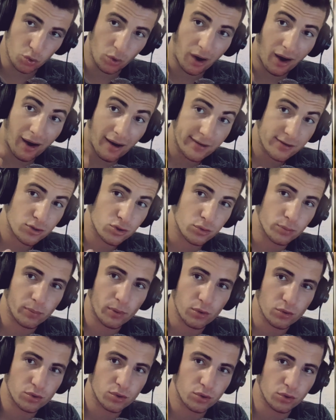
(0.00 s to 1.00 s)
you are
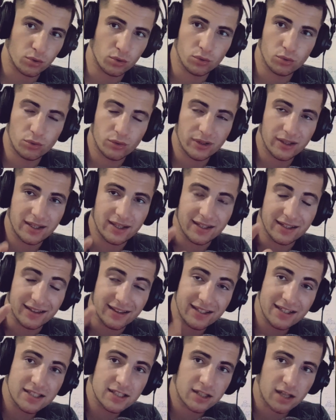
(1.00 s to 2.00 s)
supposed to do in
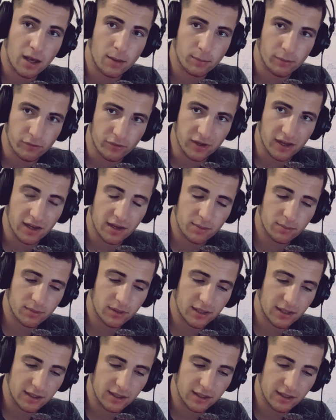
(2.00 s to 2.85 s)
this type of game,